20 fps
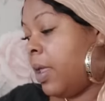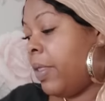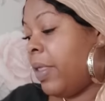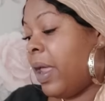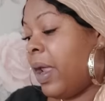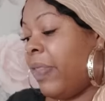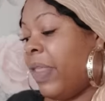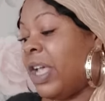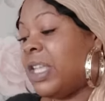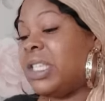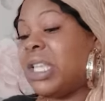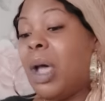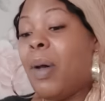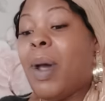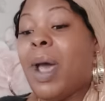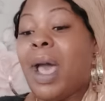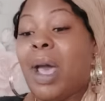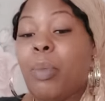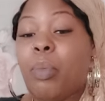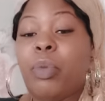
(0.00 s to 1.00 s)
That's how
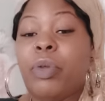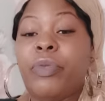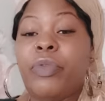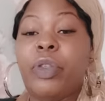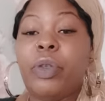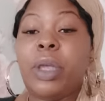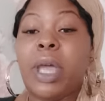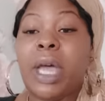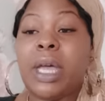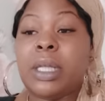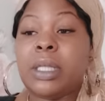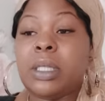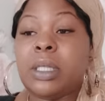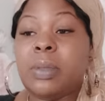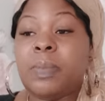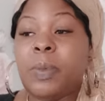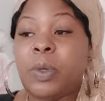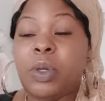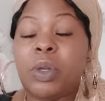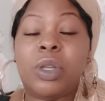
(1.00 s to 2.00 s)
I am with you
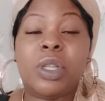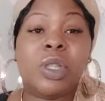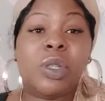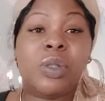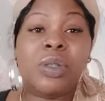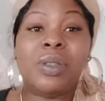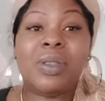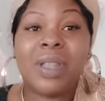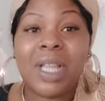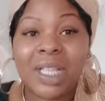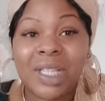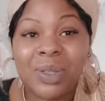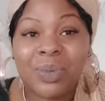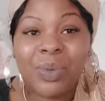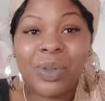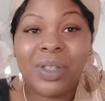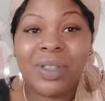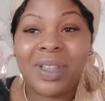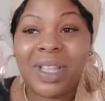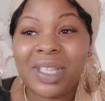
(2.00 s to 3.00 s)
guys, because that's
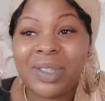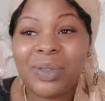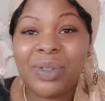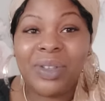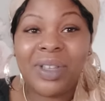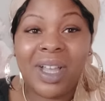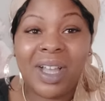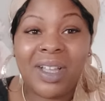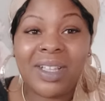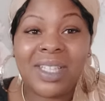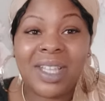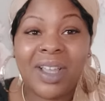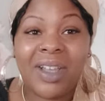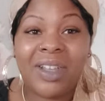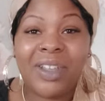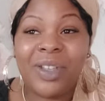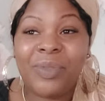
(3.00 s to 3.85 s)
what you guys are.